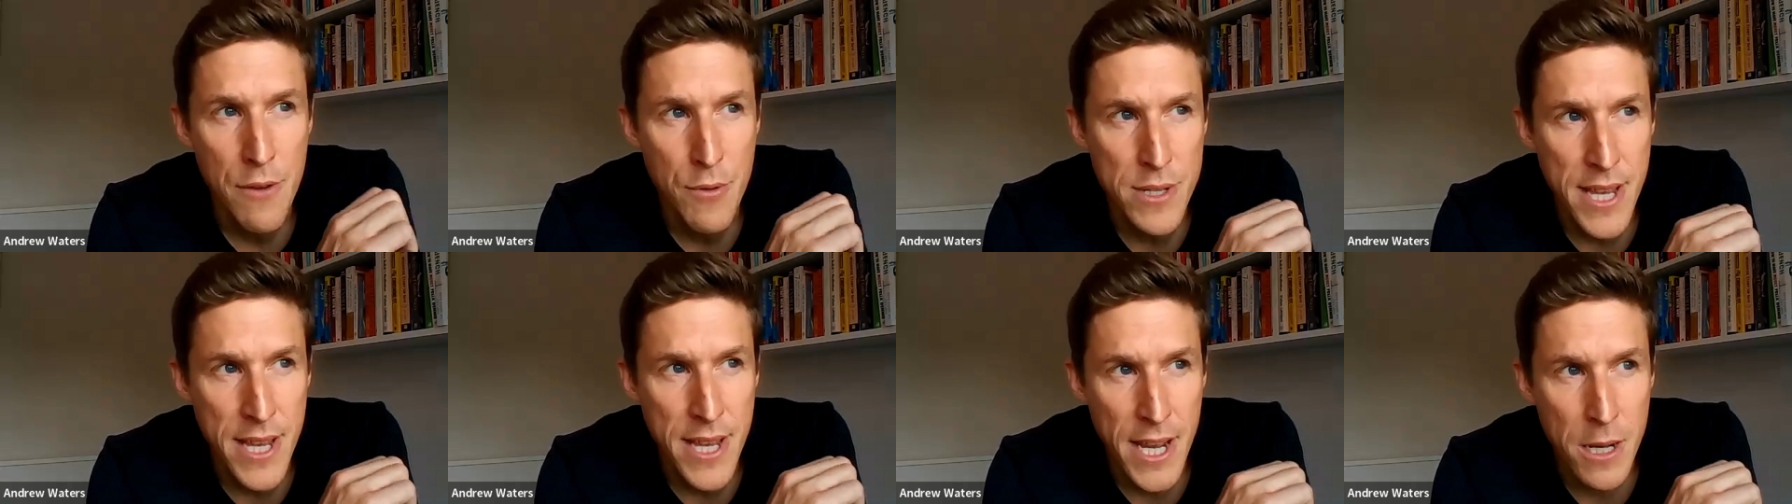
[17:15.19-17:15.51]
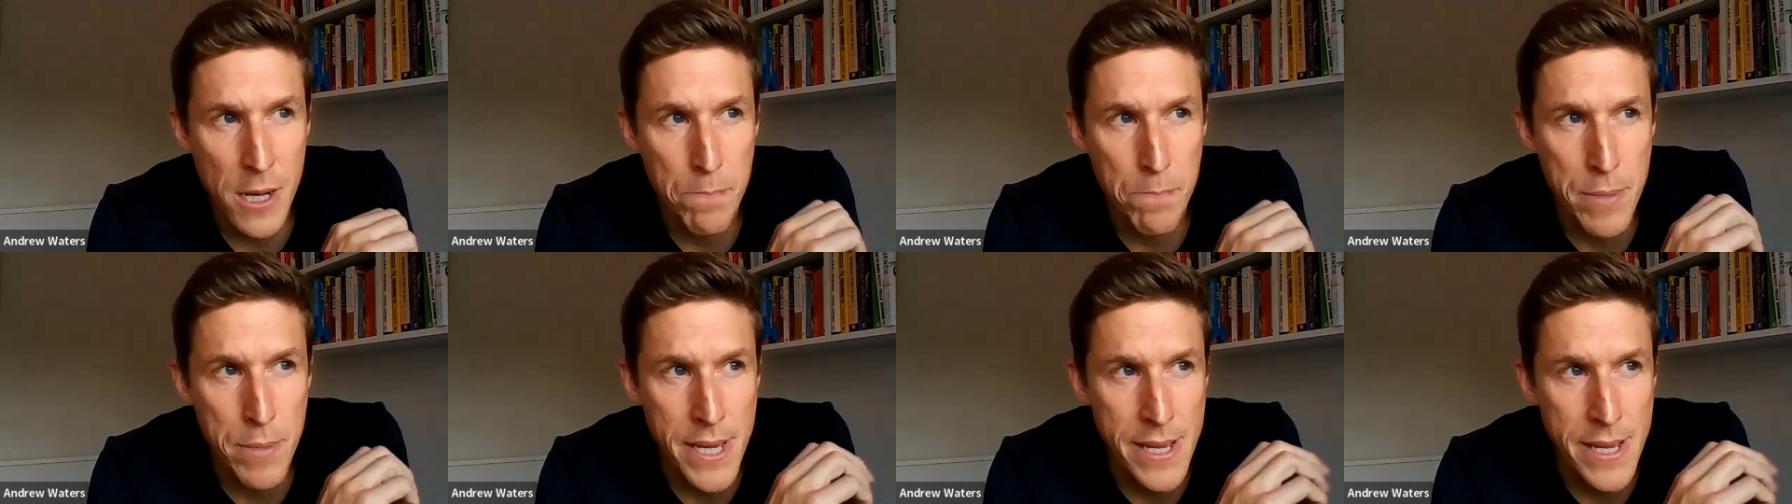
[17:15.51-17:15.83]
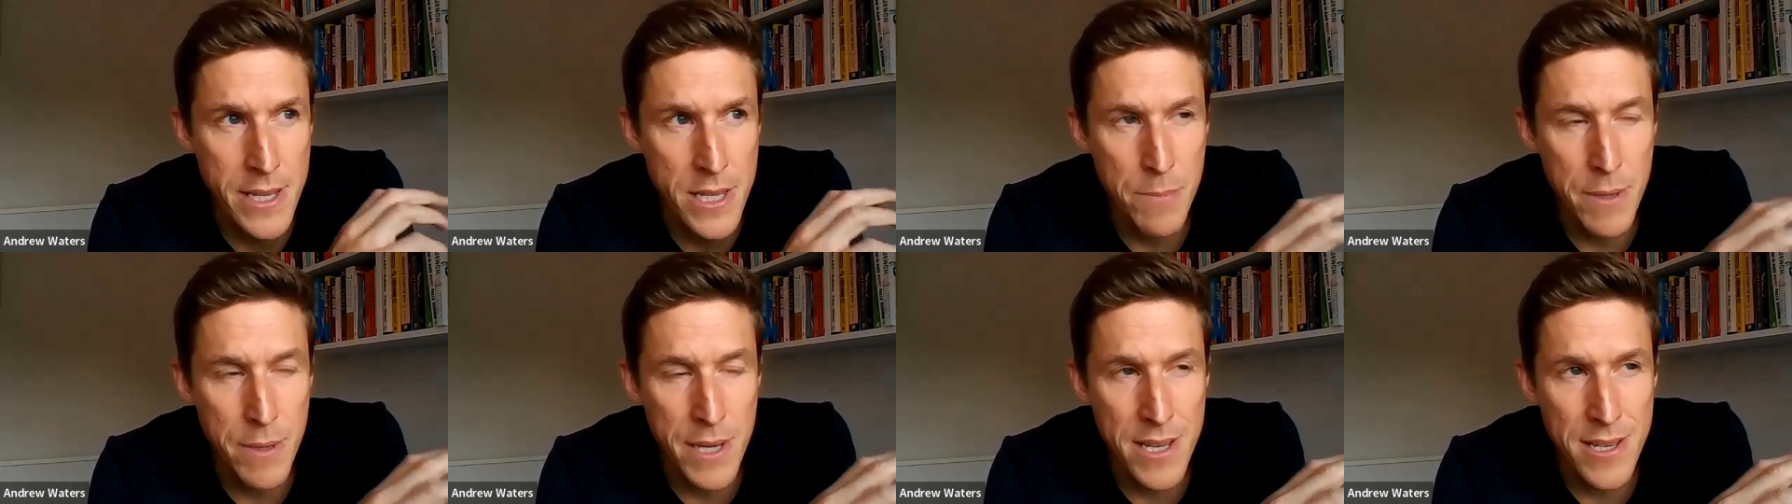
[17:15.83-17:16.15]
if we take a
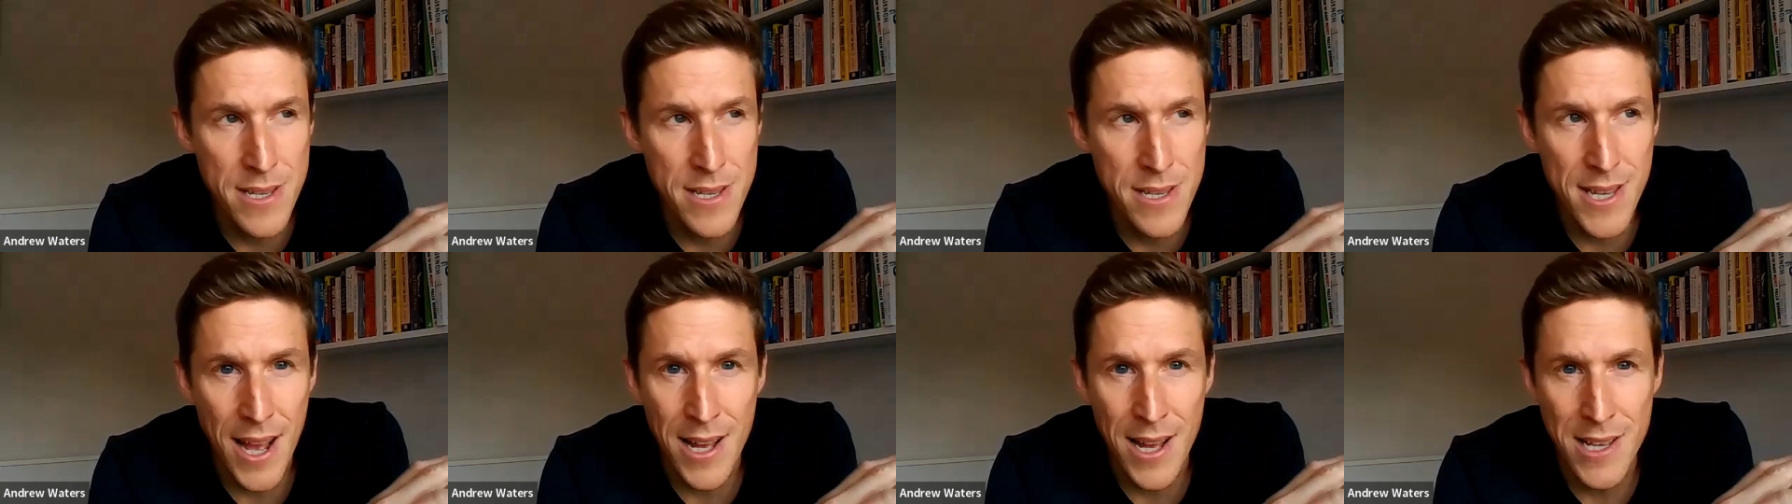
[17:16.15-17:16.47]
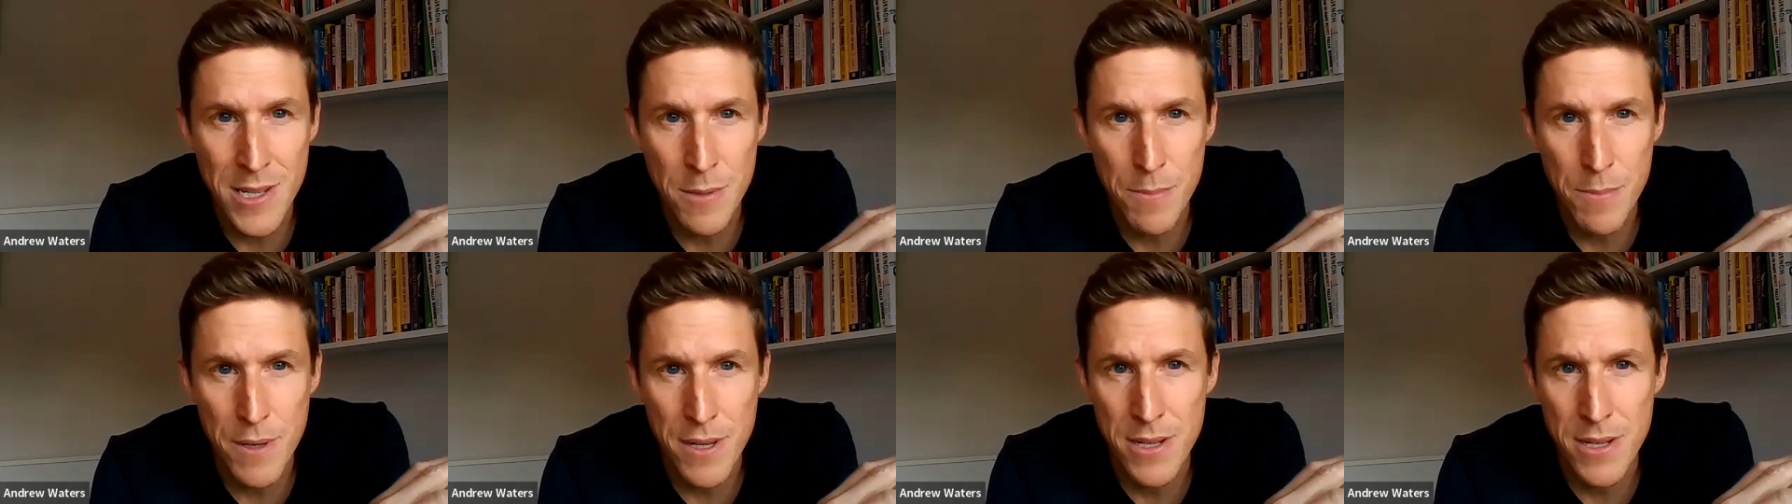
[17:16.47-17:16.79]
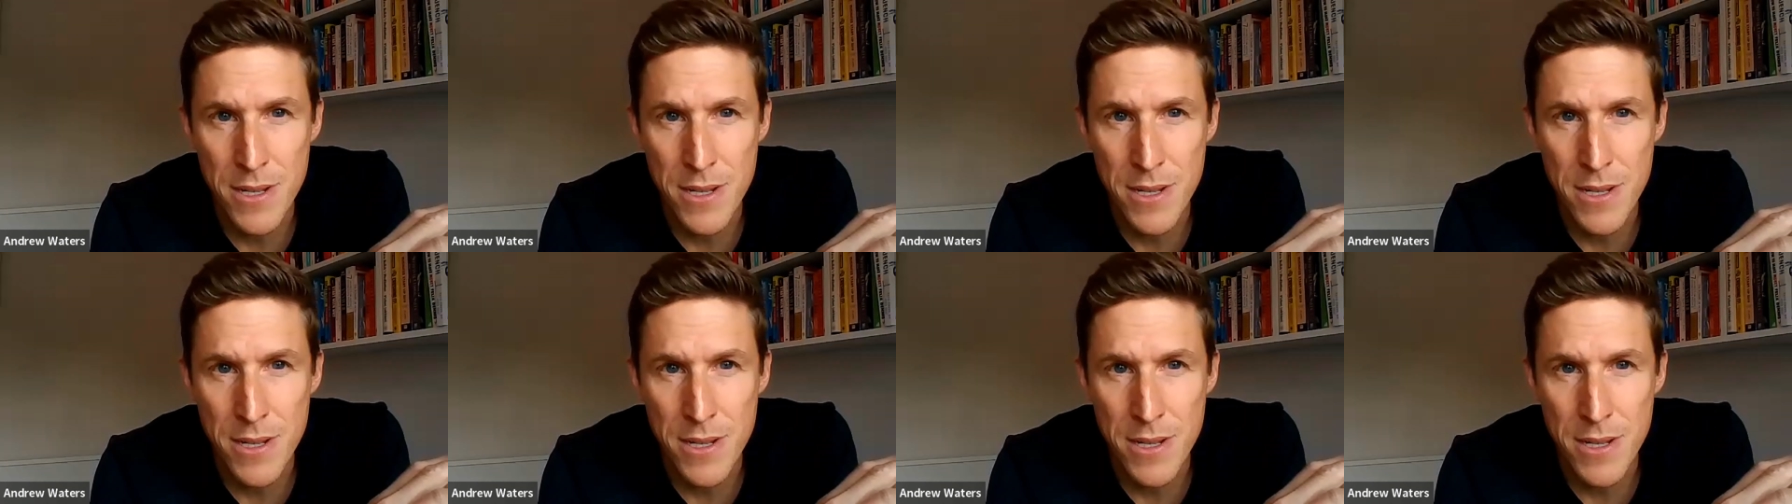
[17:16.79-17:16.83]
B2B SaaS